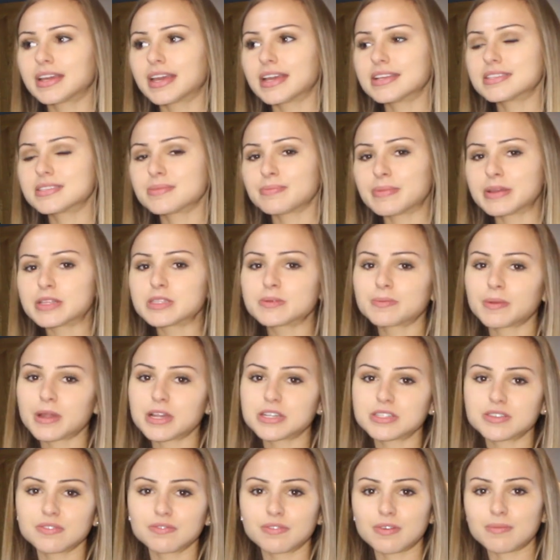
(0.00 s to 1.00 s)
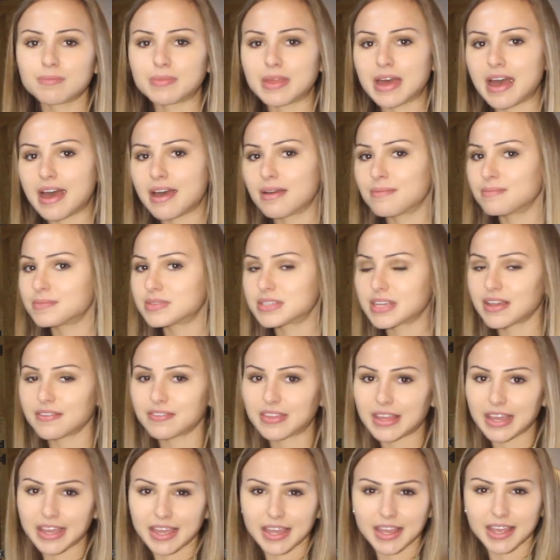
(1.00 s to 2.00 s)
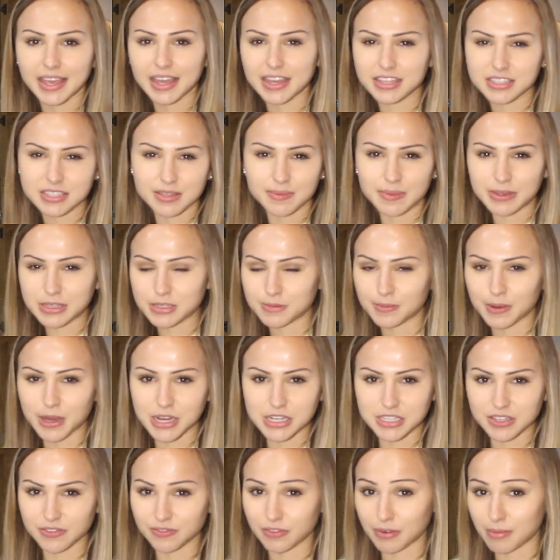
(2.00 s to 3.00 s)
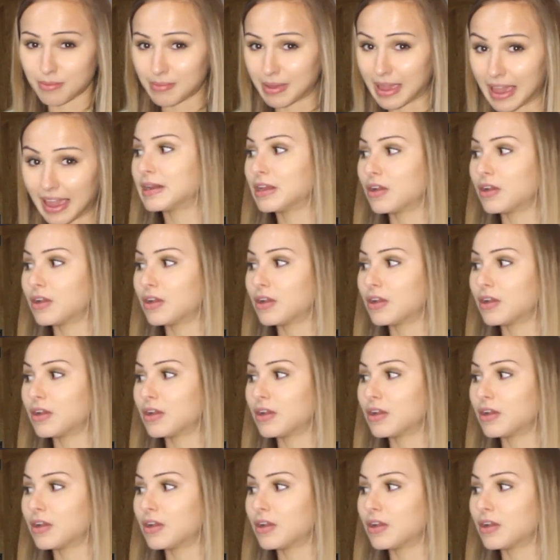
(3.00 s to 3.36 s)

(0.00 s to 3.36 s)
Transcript: get some inspiration from them, see if they can get some inspiration from me.